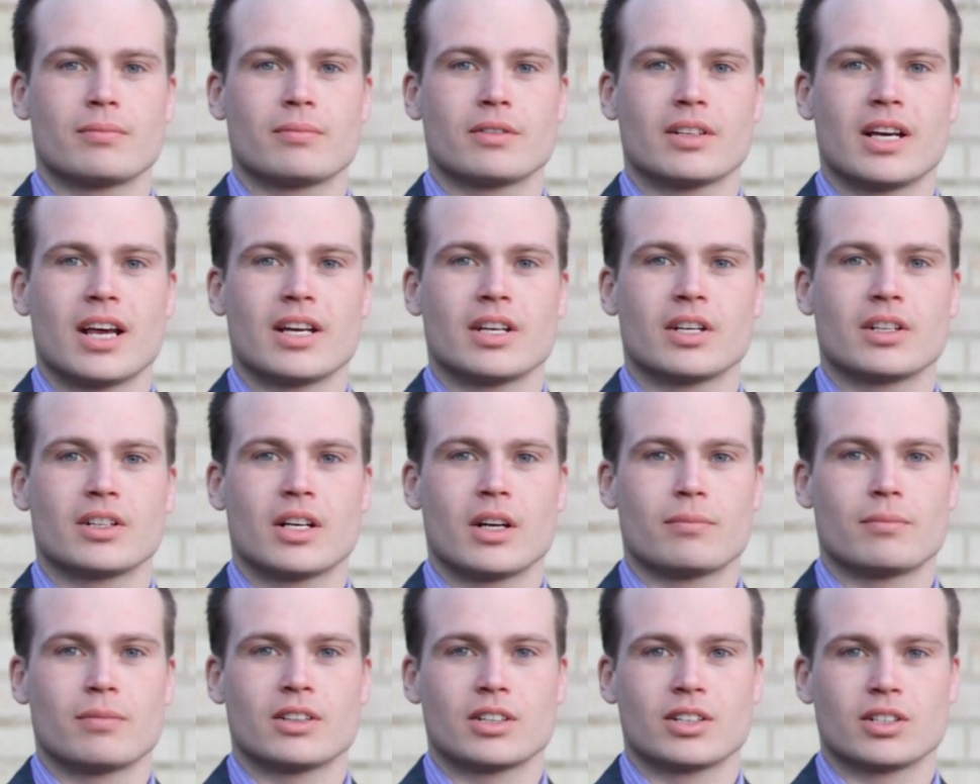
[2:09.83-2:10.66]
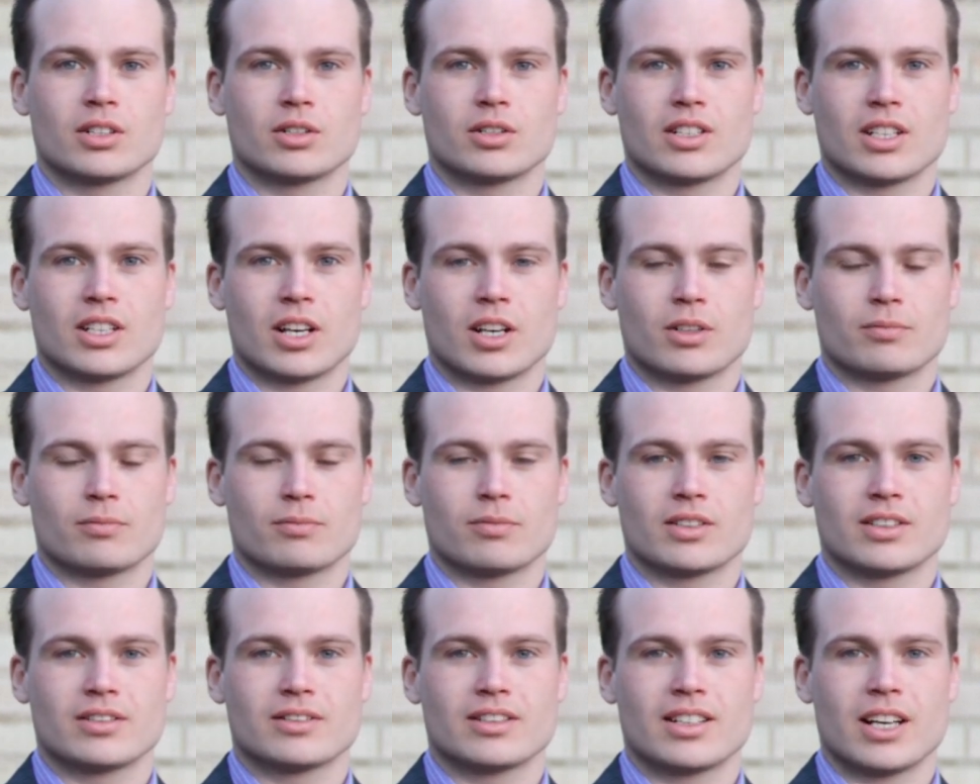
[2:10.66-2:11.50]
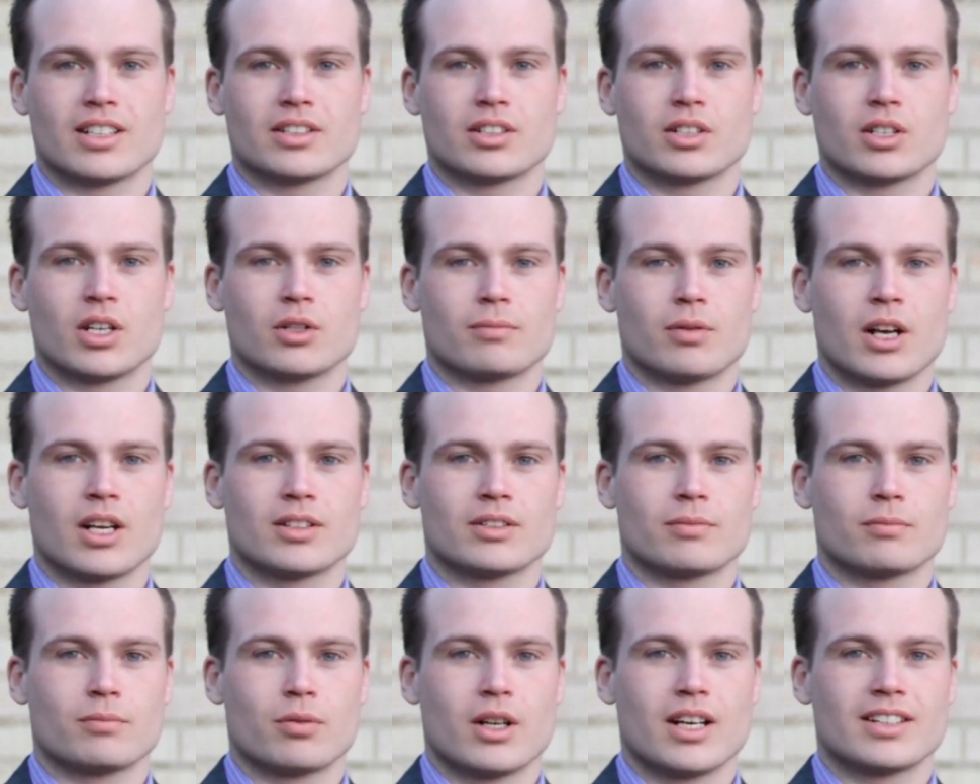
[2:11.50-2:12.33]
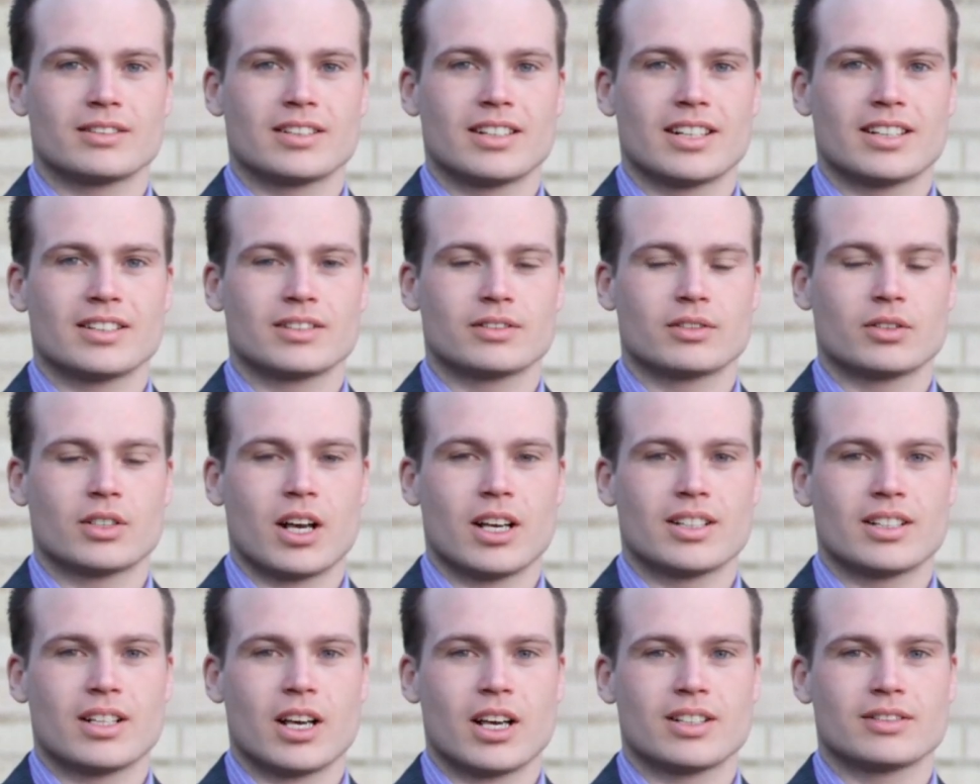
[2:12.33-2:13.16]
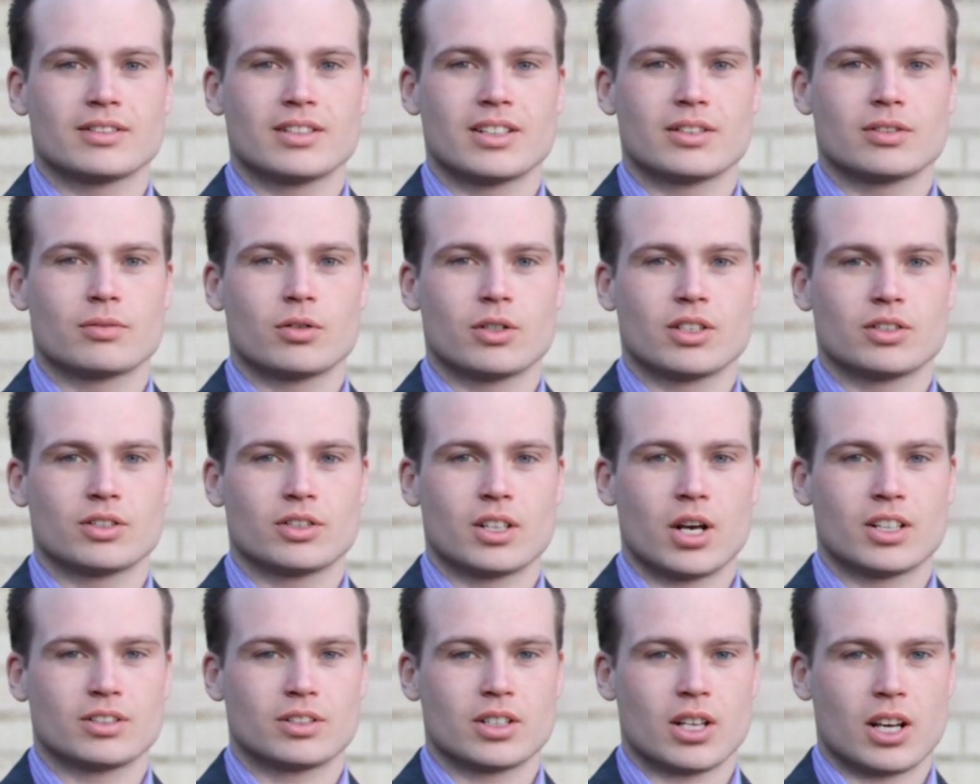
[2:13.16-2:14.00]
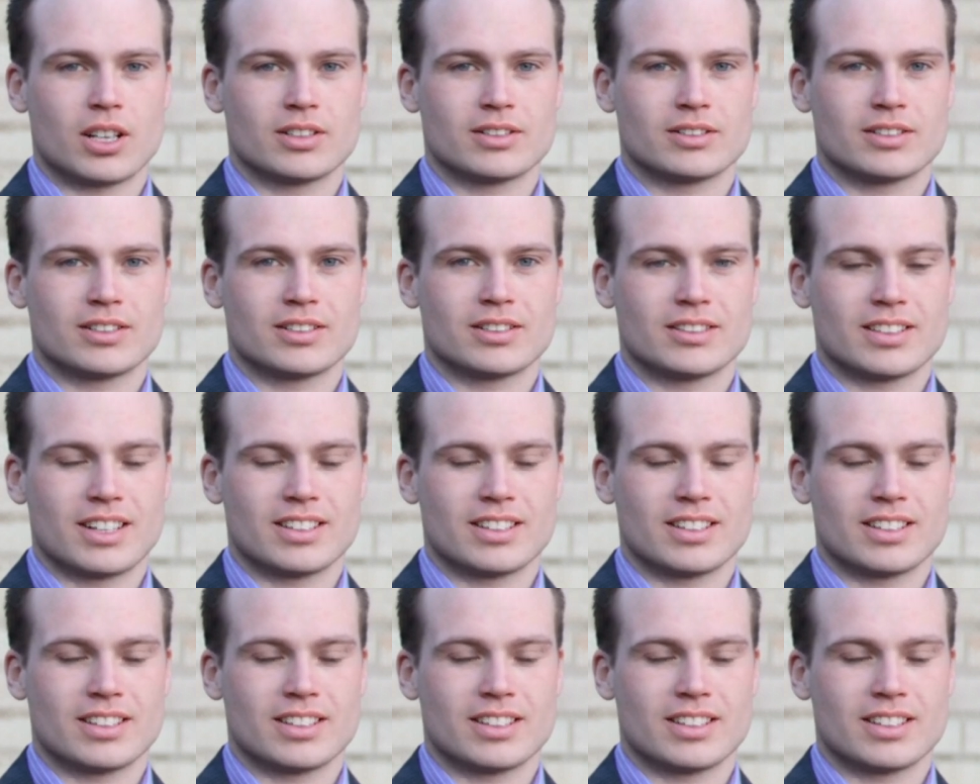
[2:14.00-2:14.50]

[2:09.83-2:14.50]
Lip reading: Teach them to use a compass and you can make the best Easter egg hunting or treasure hunting